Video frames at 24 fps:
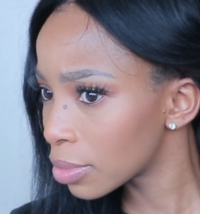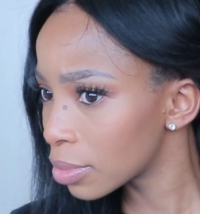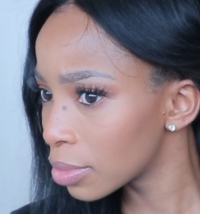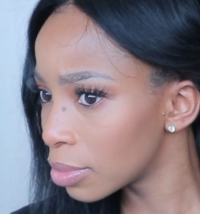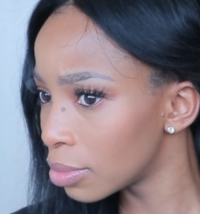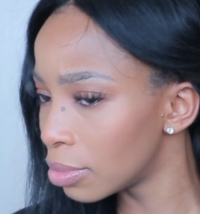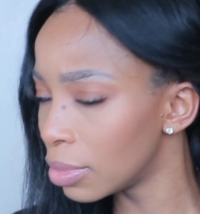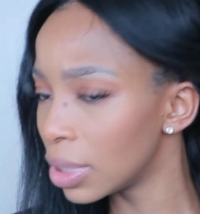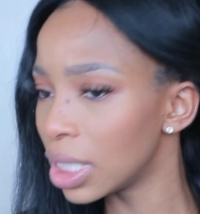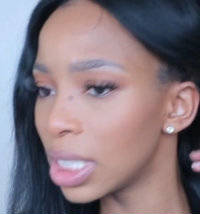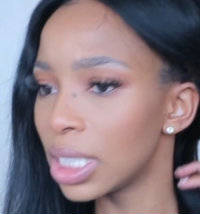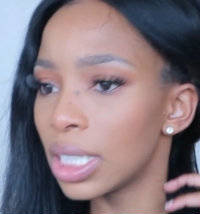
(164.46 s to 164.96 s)

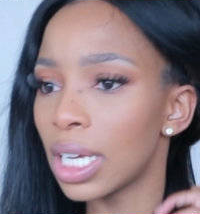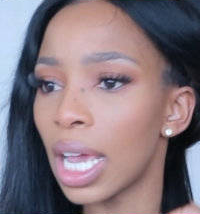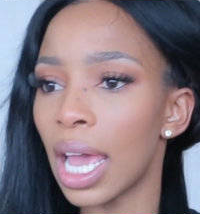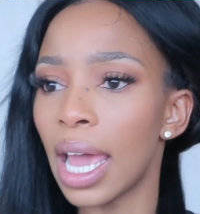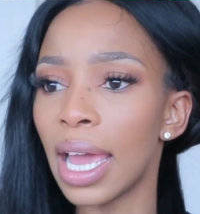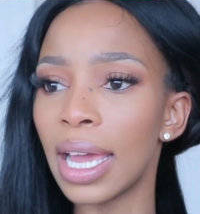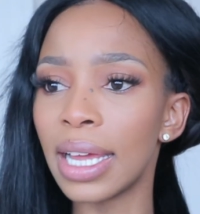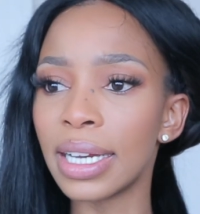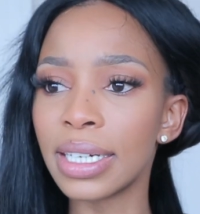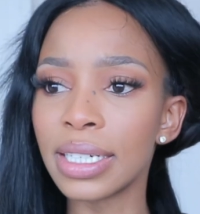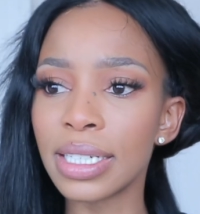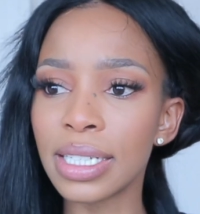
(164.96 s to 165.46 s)
Me
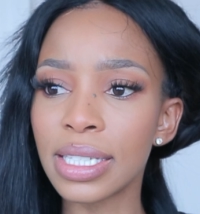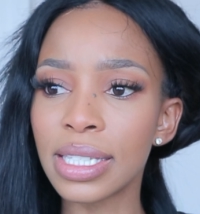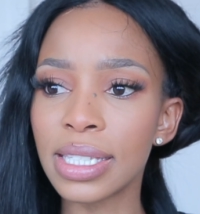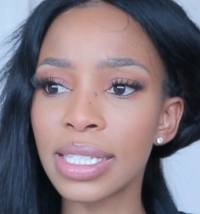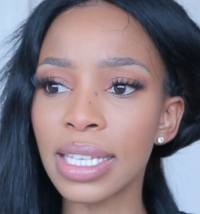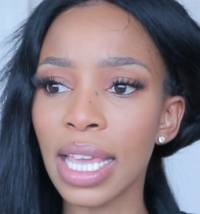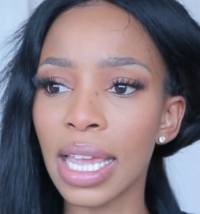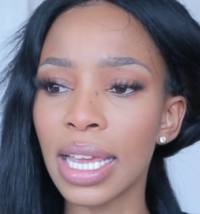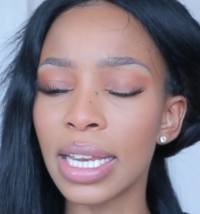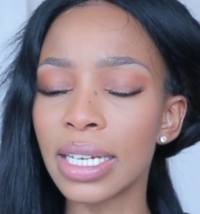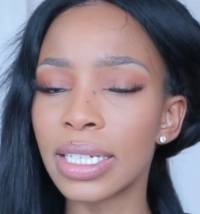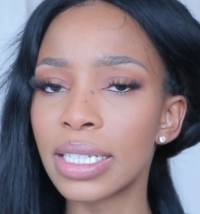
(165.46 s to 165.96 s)
and
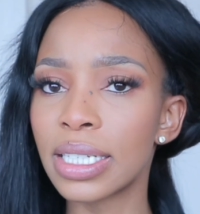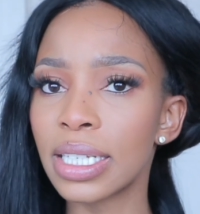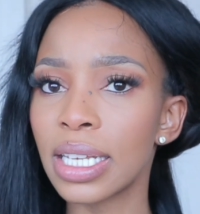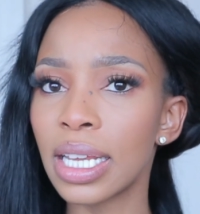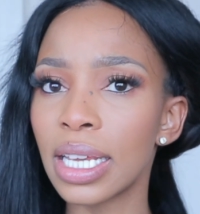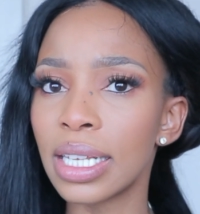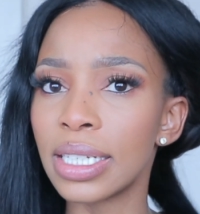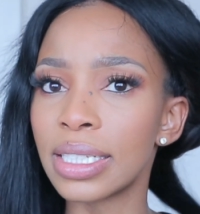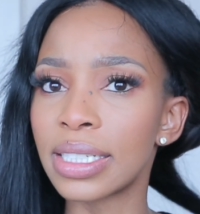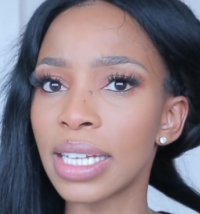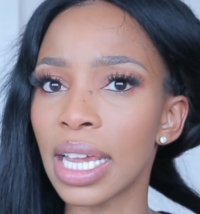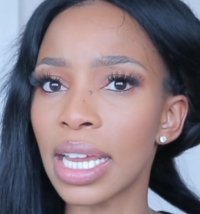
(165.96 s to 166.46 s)
said
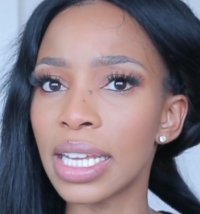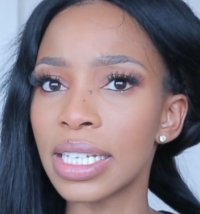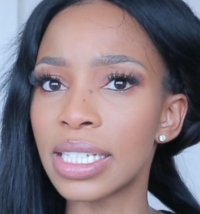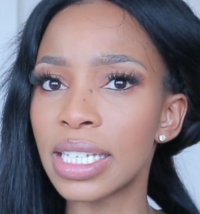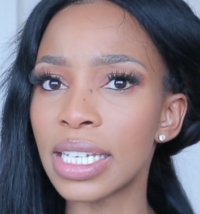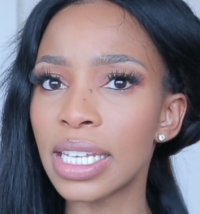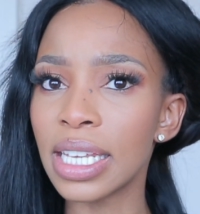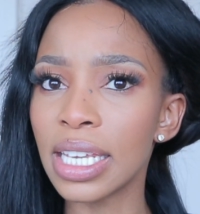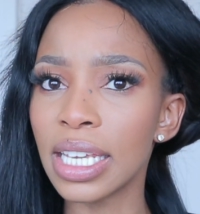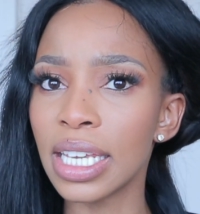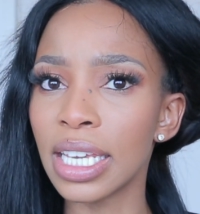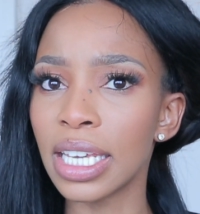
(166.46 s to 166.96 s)

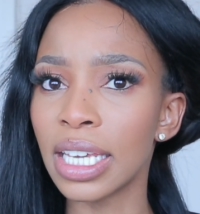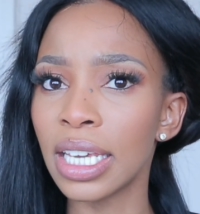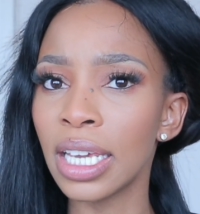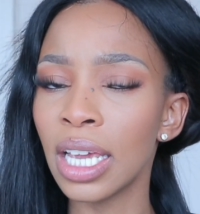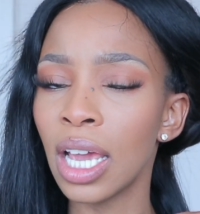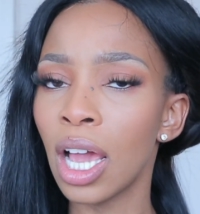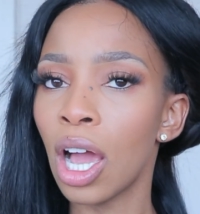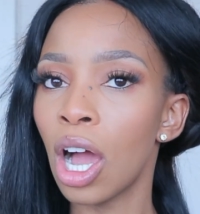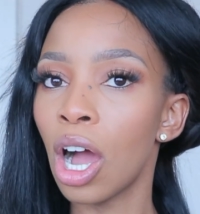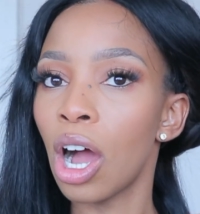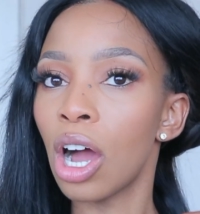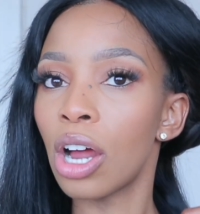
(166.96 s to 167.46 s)

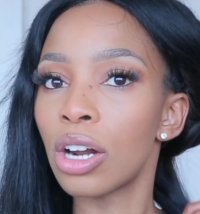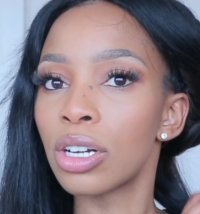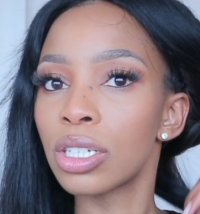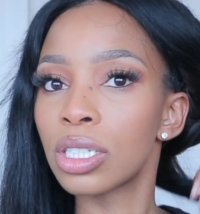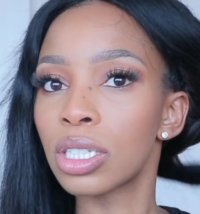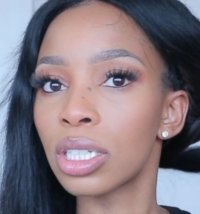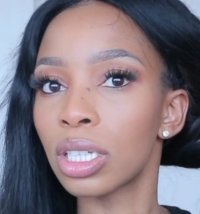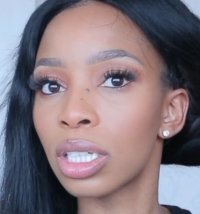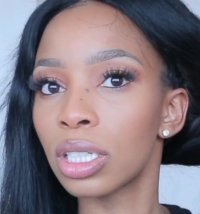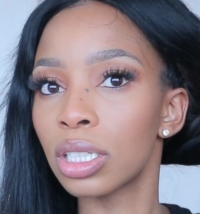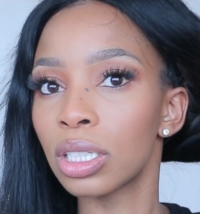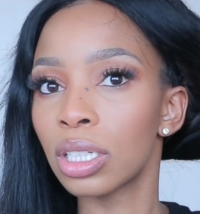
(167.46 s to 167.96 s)
datee are still,